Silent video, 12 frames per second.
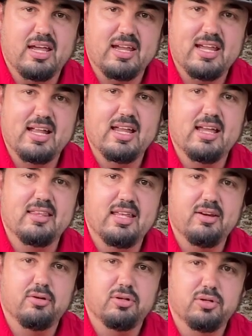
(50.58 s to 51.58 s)
and get out there
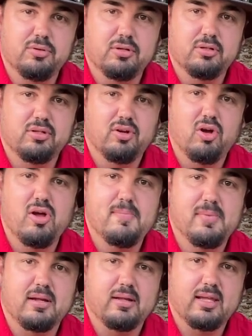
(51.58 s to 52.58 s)
and do it. I'm
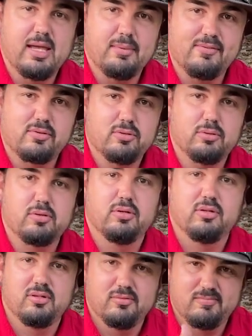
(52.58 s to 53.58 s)
Mick the Camp Oven Cook.
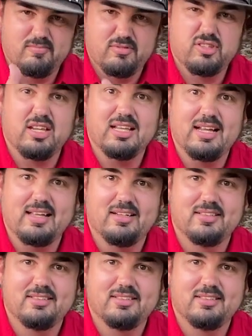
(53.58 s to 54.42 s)
See you later.